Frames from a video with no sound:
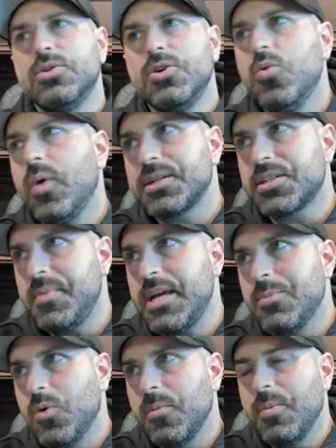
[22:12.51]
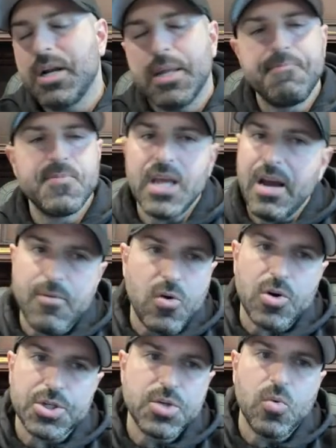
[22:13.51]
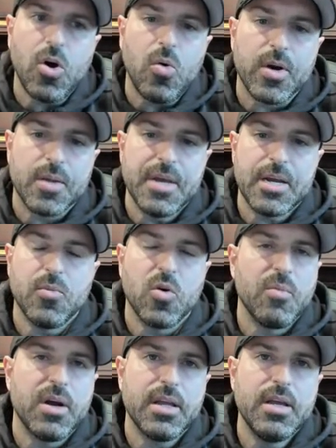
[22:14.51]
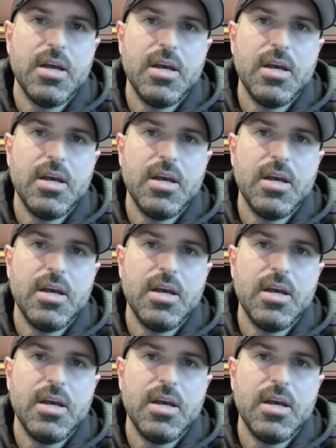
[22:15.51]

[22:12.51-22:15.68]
who wants to make more money? Of course, you all want to make more money.